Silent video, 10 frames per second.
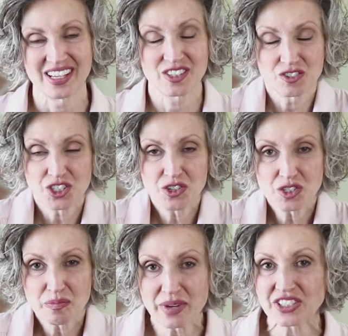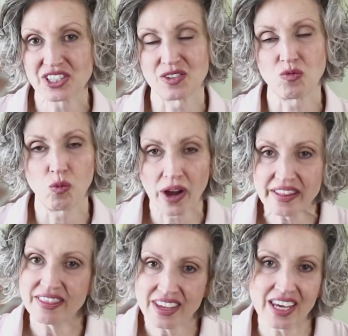So choose a mission,
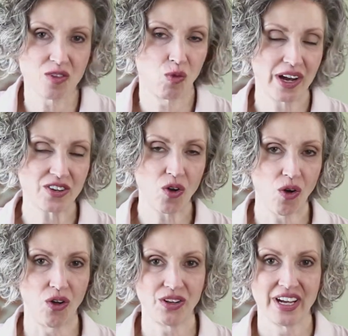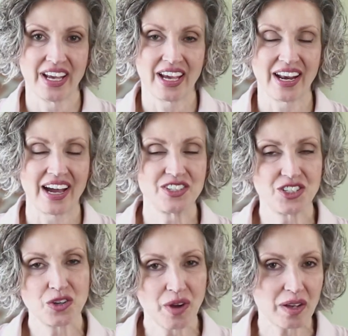one thing, one goal. And I
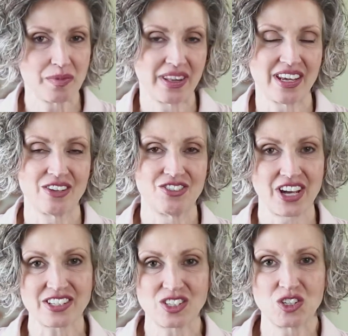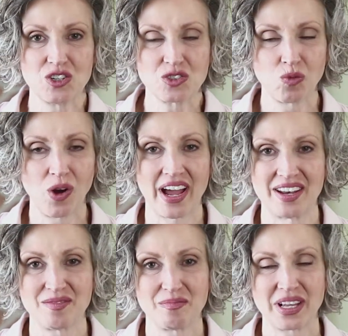do recommend that you just choose
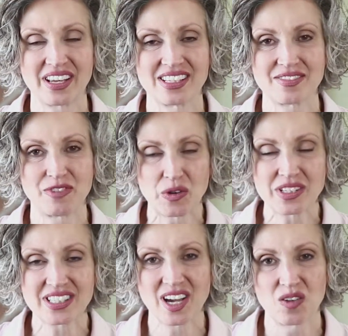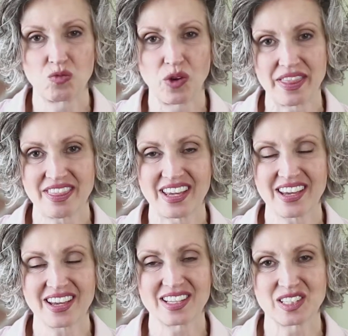one, because focusing on one
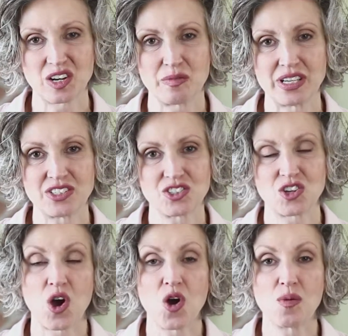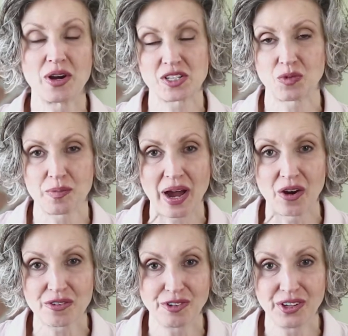thing is going to be so much more
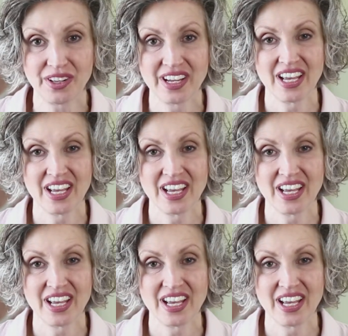powerful